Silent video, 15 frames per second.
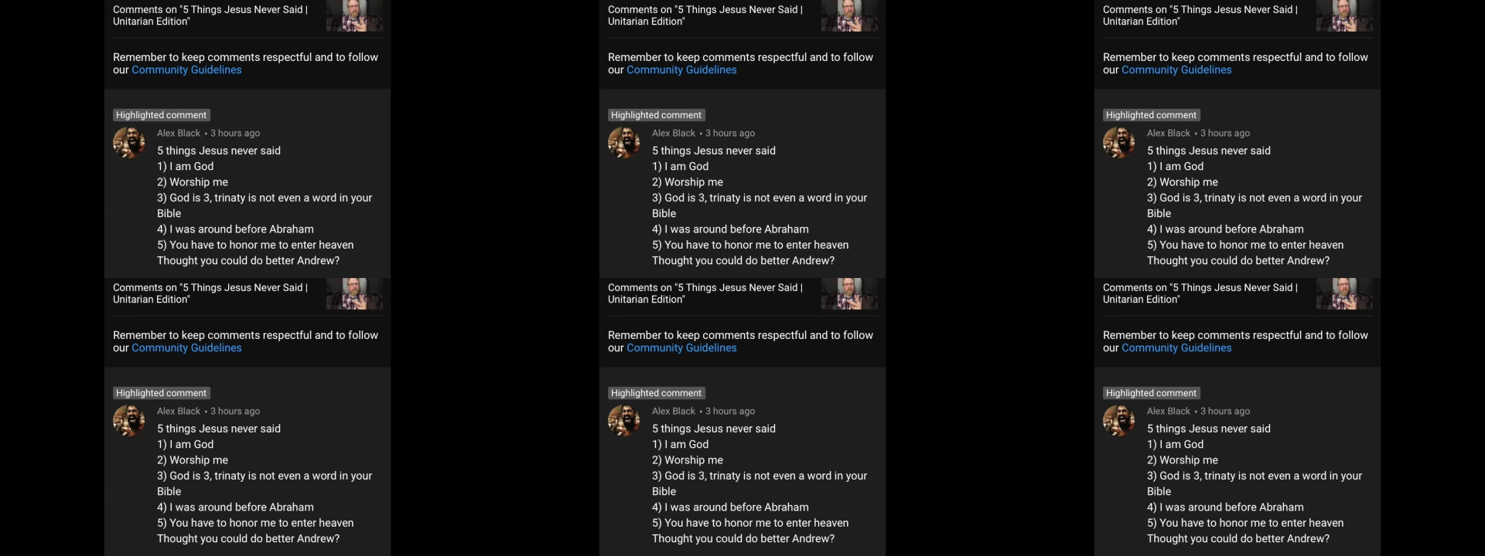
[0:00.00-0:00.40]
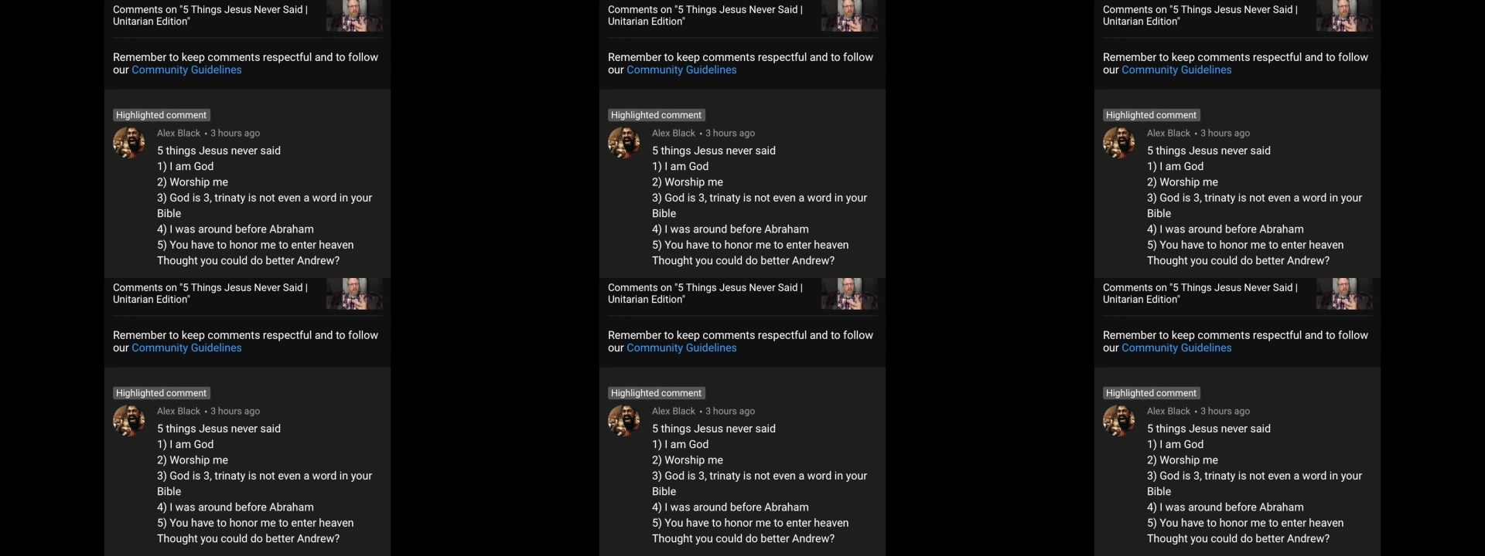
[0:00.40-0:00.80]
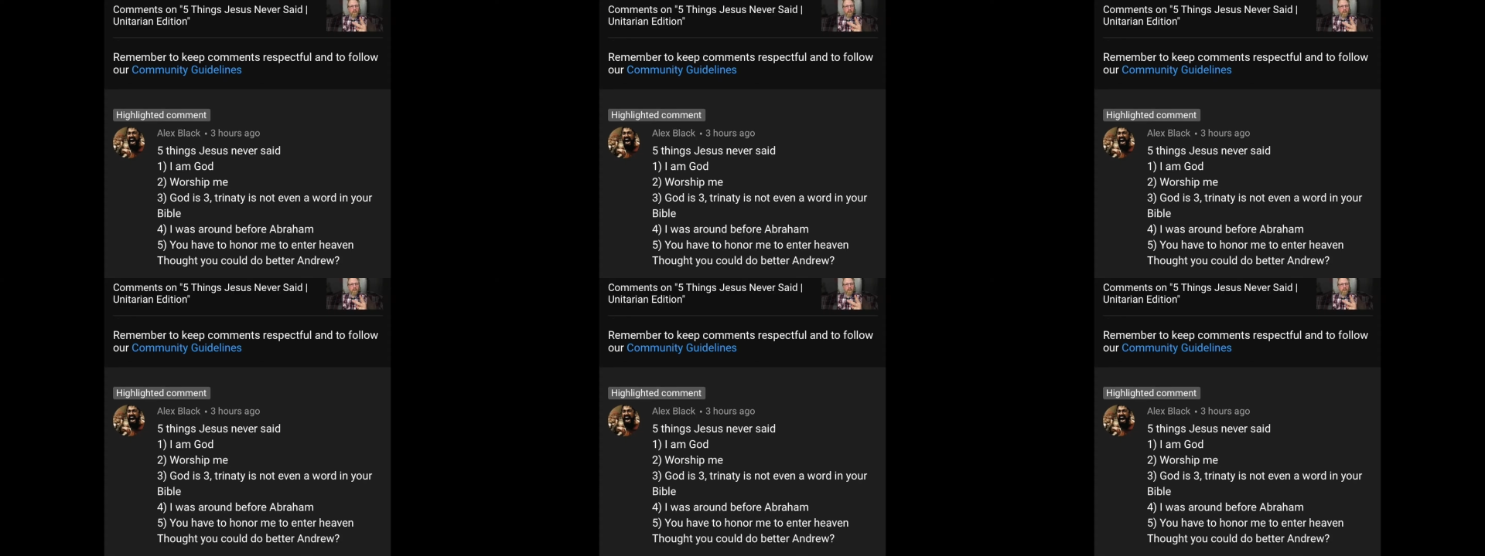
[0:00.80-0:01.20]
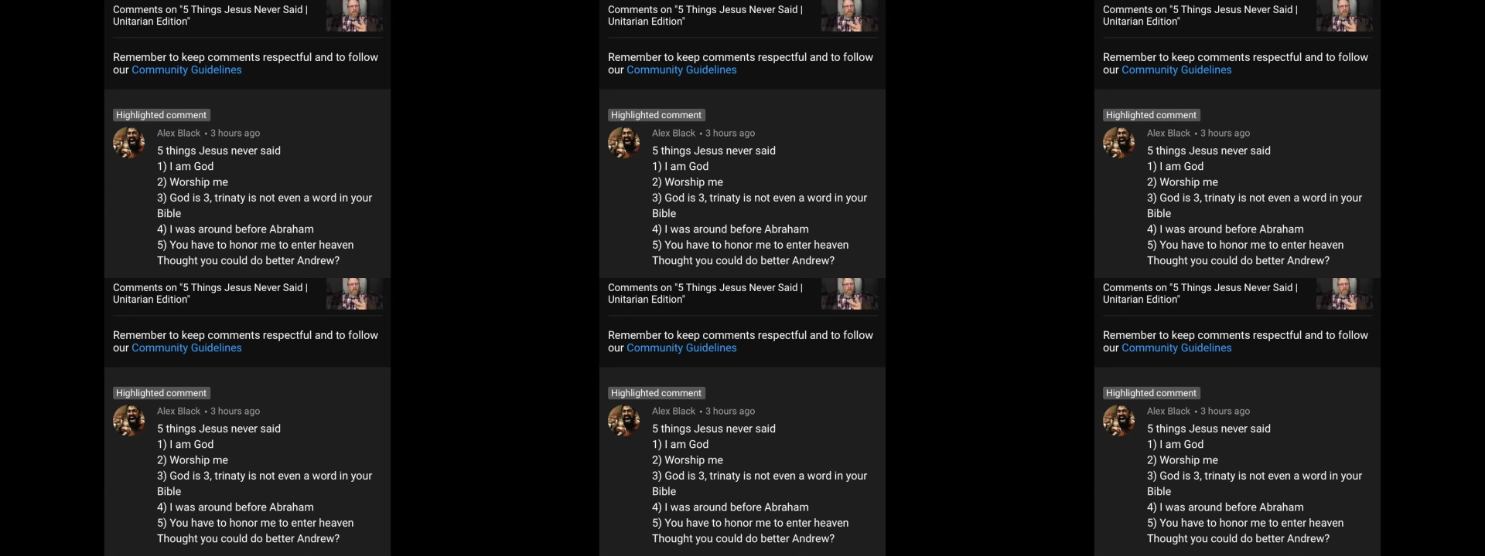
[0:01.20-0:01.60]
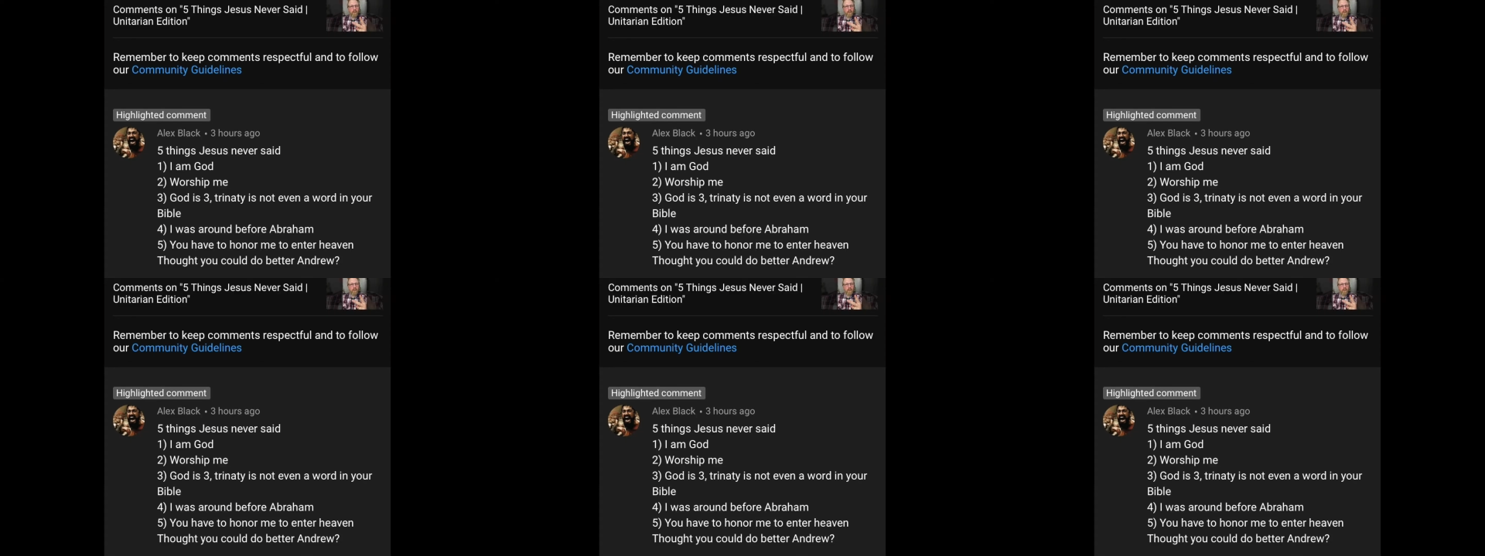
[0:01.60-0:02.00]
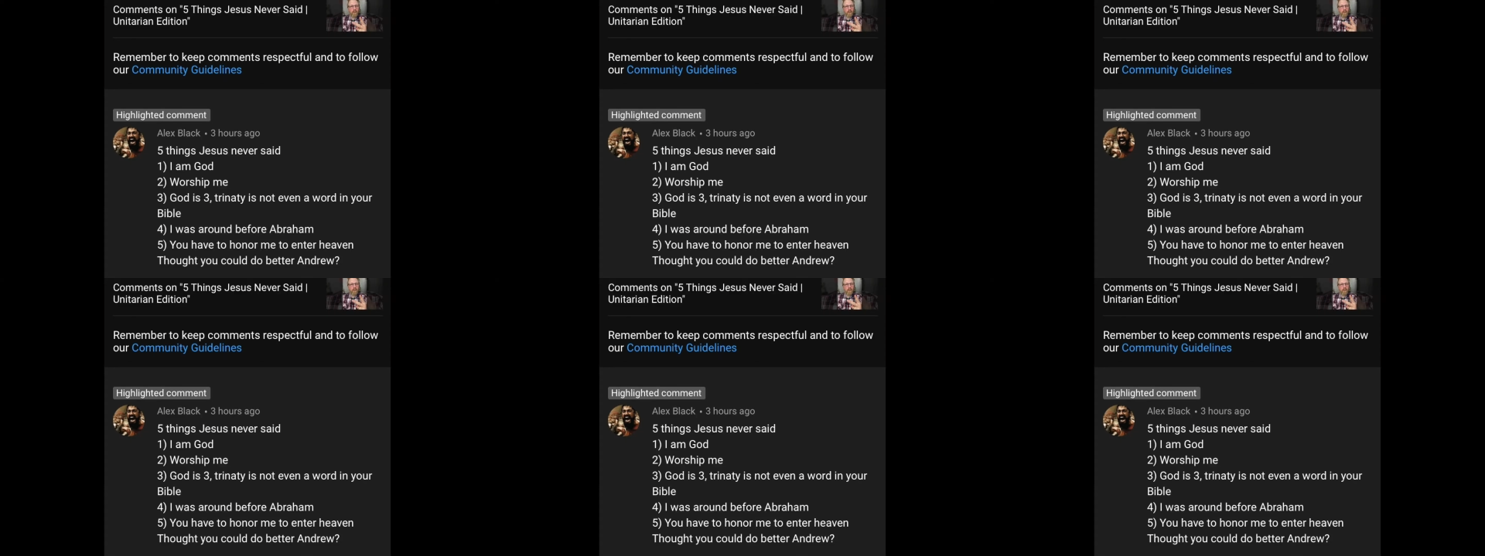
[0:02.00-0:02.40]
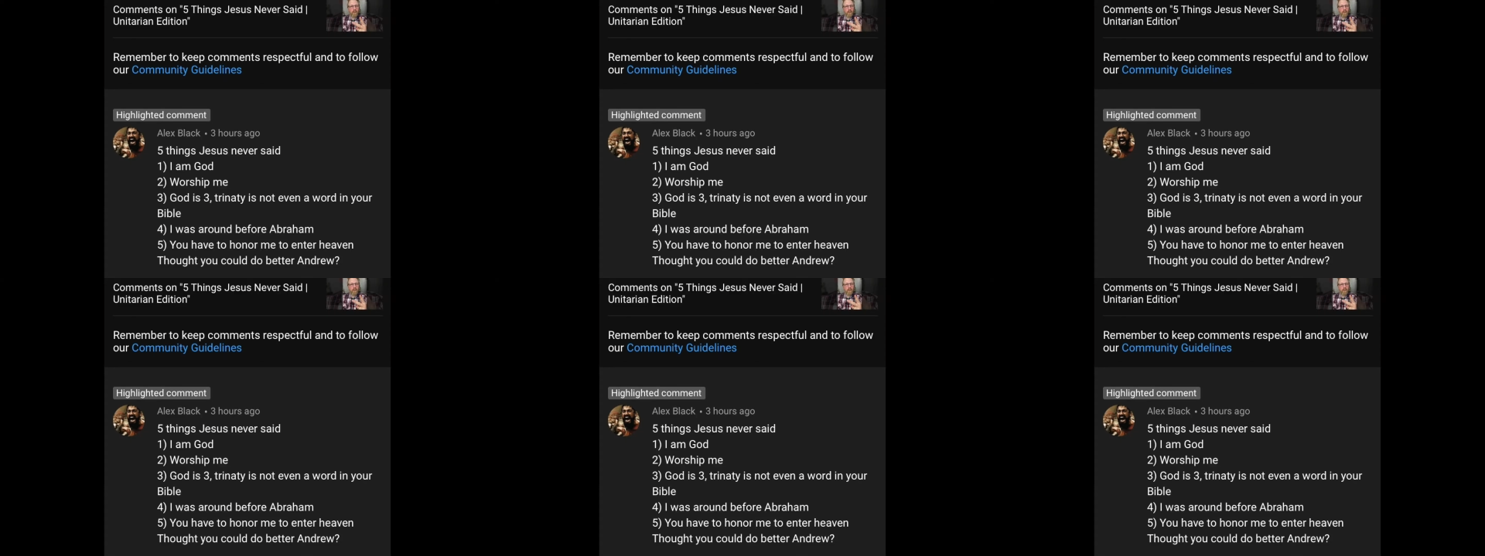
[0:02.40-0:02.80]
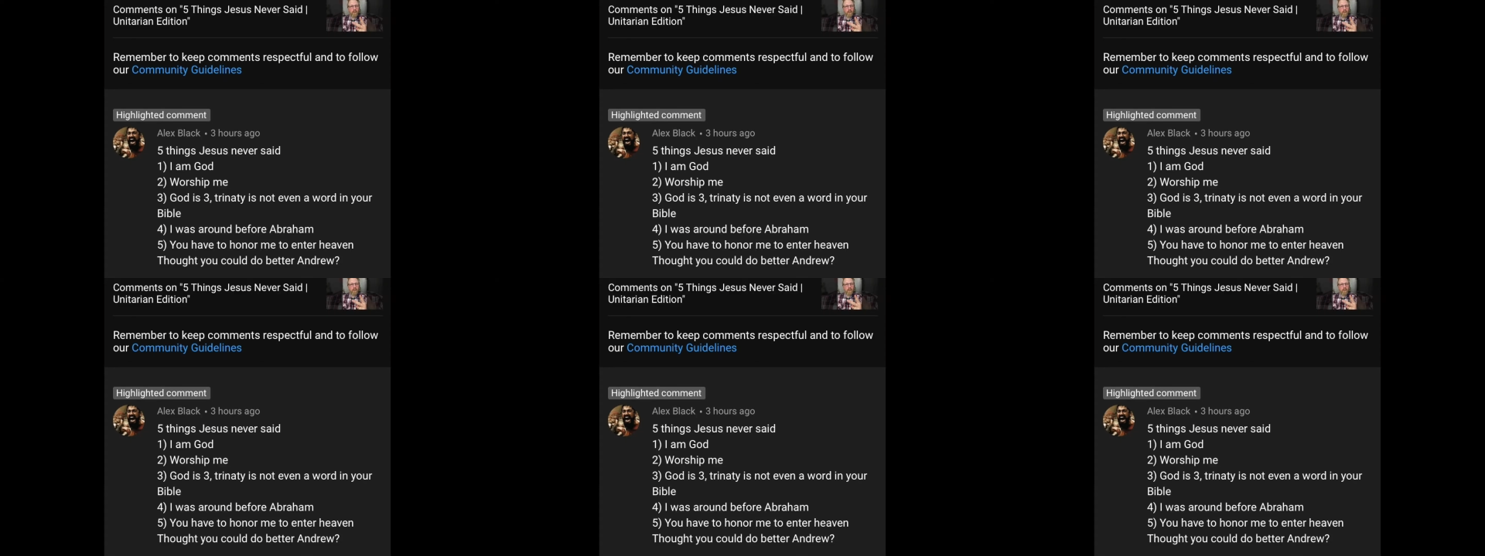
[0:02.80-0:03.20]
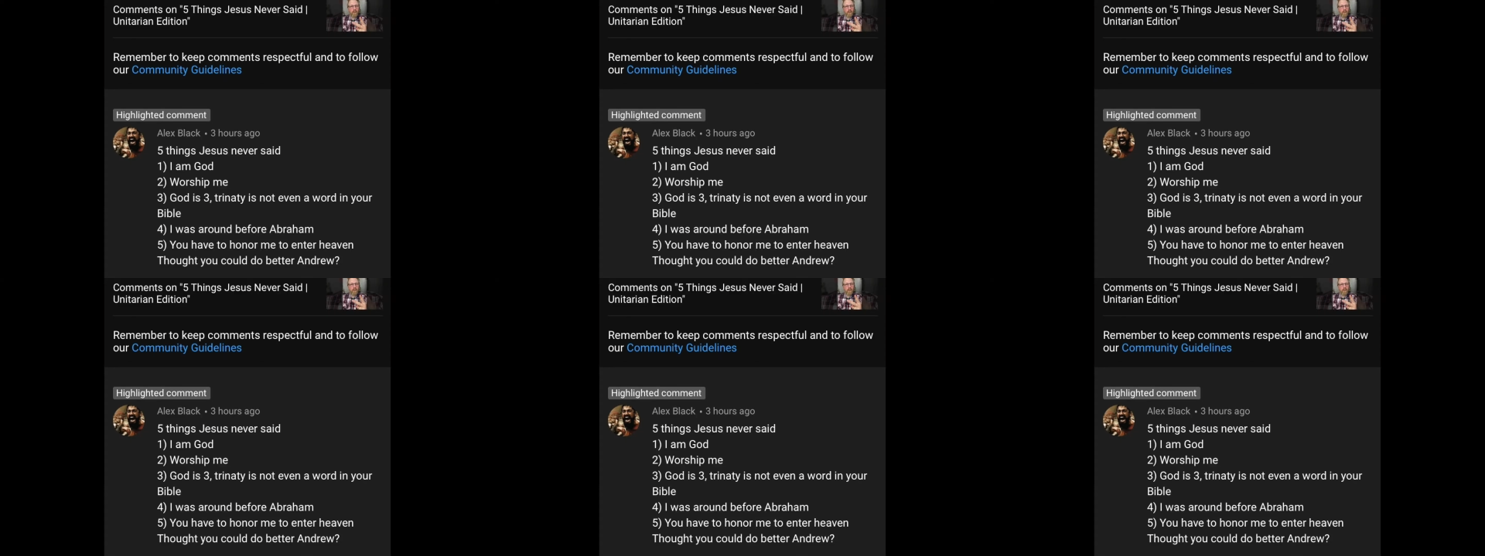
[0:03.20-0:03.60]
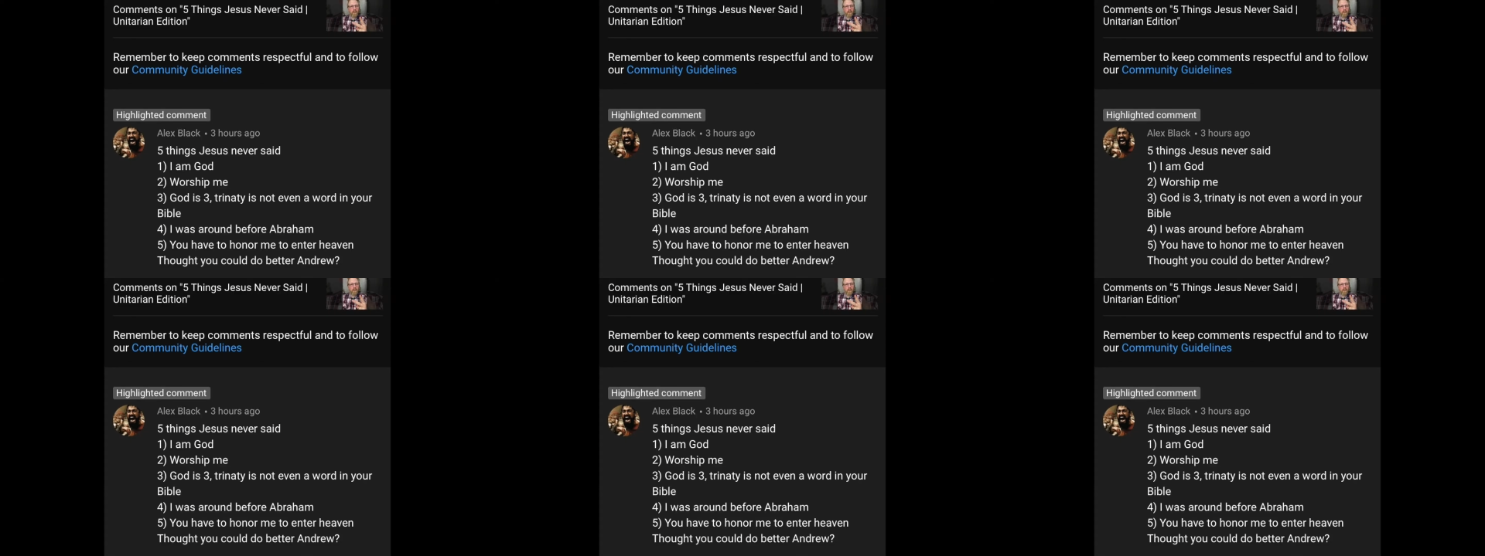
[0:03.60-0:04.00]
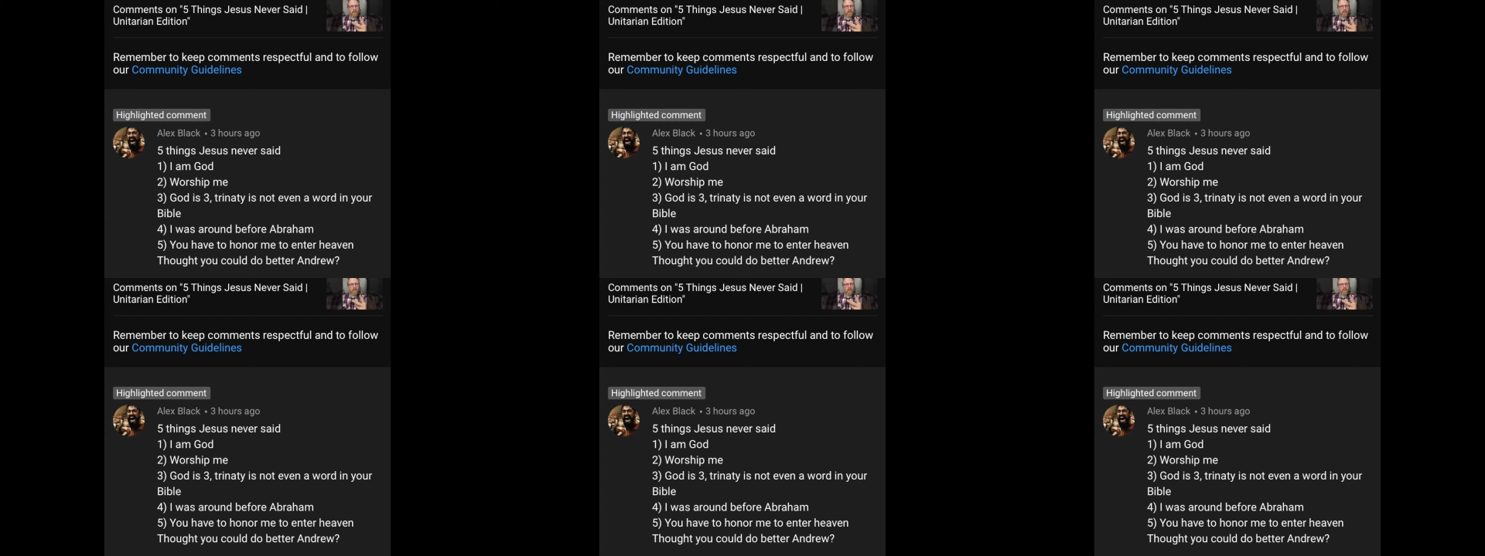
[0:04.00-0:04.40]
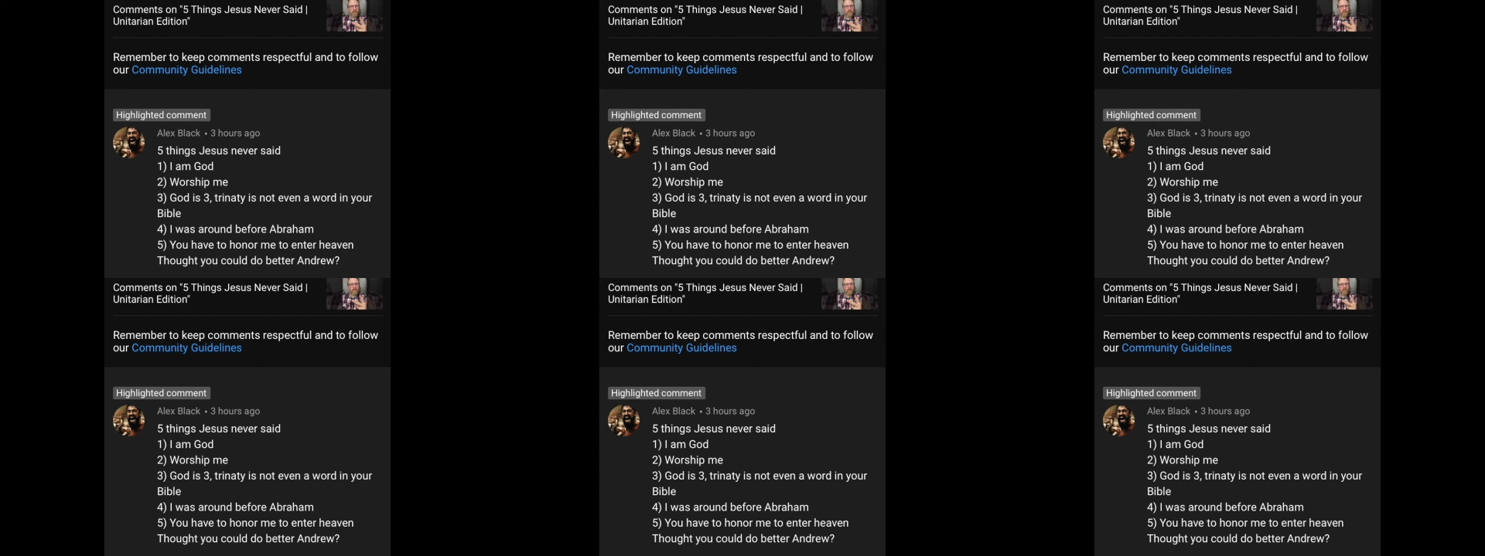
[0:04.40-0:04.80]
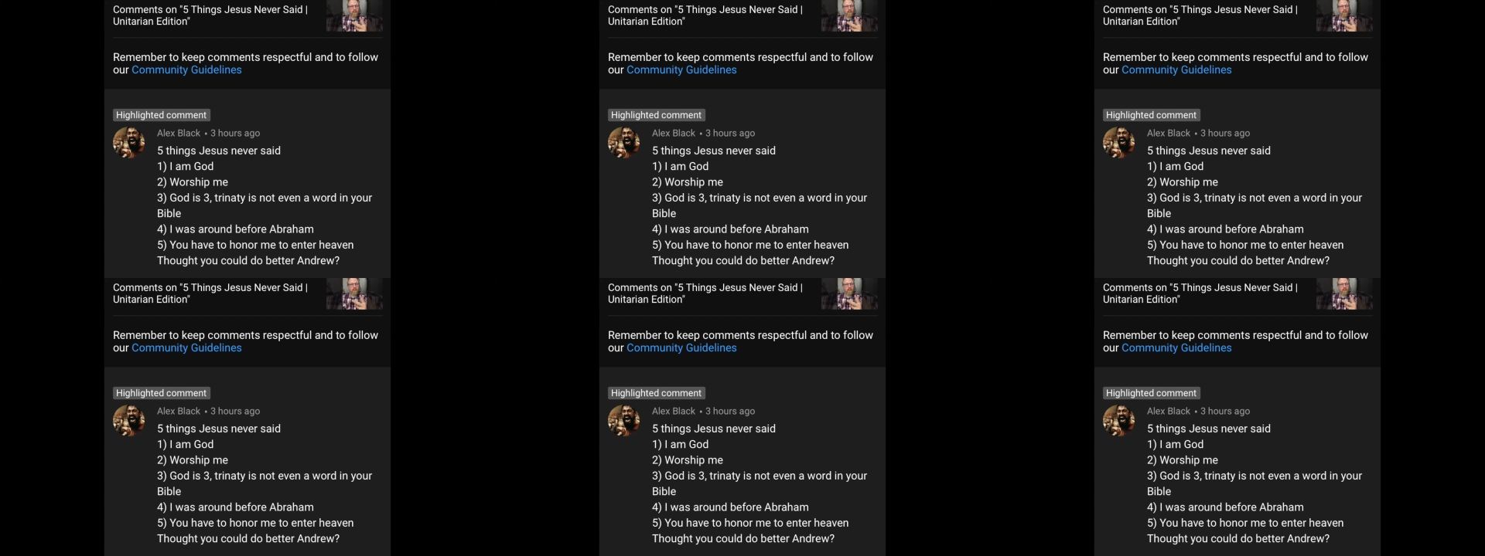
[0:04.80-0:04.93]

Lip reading: No face is visible, so there are no lips to read.